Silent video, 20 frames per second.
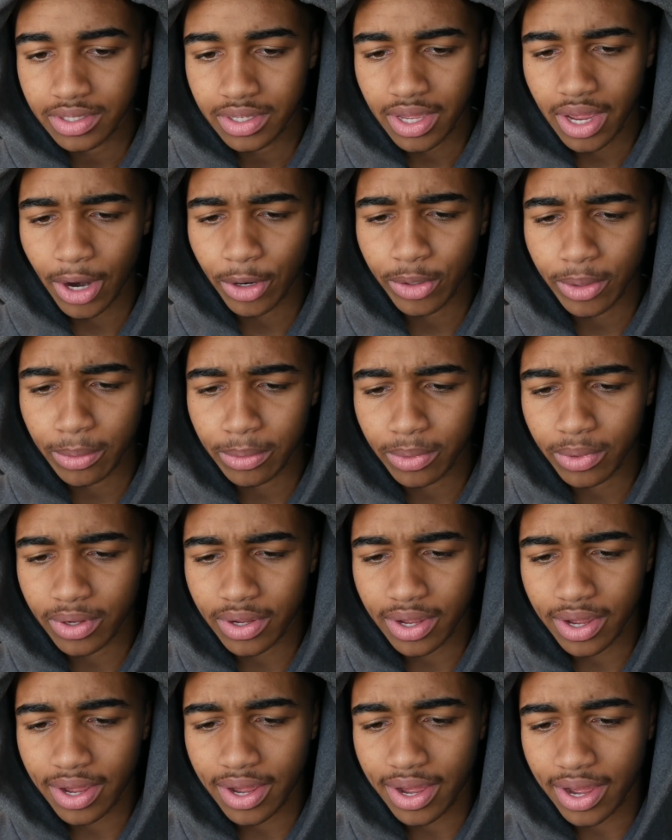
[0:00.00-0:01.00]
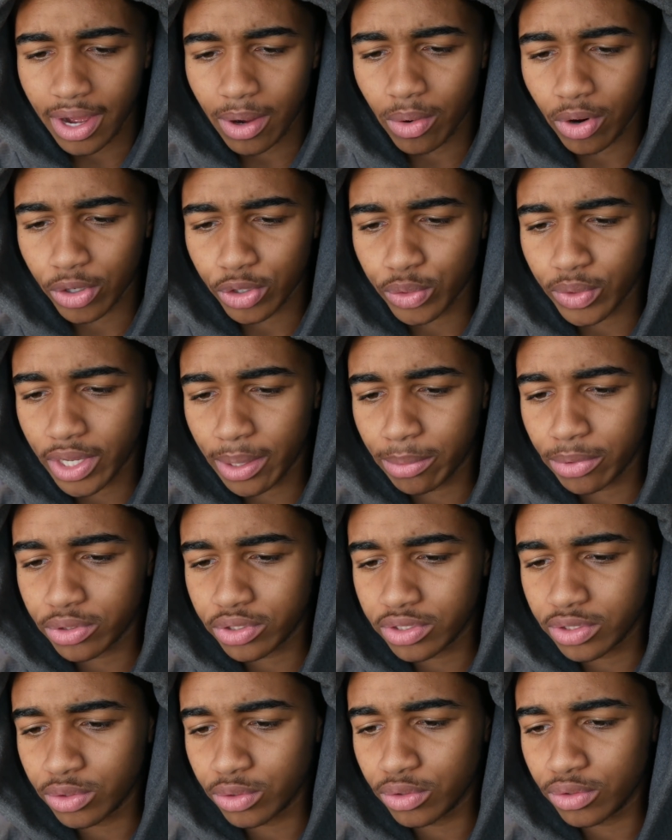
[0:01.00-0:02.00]
How you how are you able
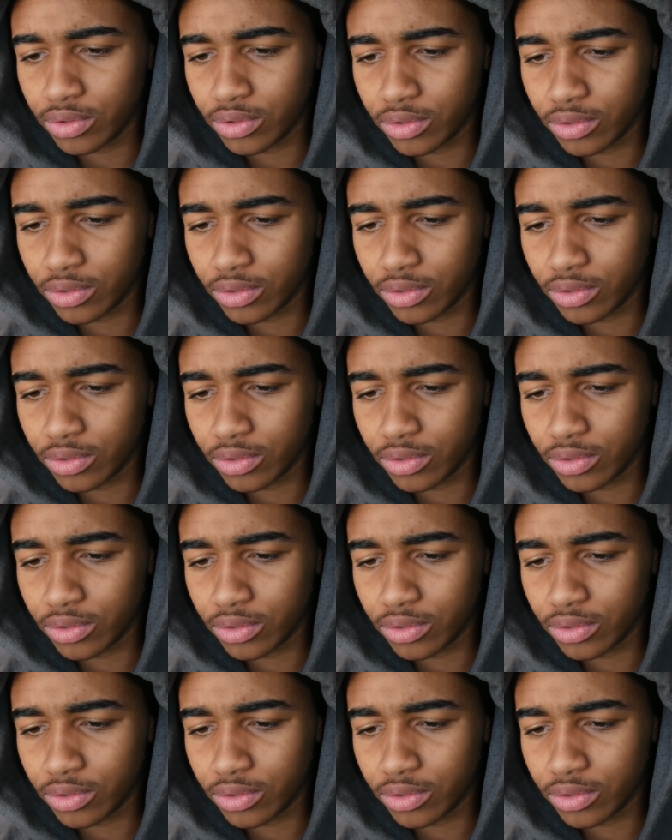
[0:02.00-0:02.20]
to